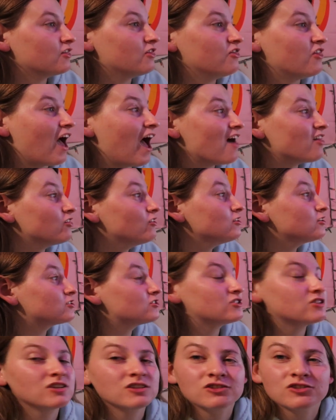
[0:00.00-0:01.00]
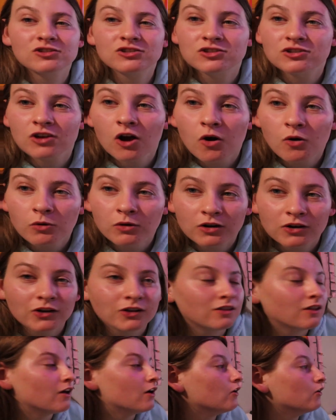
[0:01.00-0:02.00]
That looks so
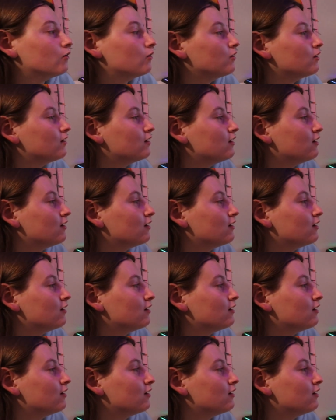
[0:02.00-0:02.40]
good though.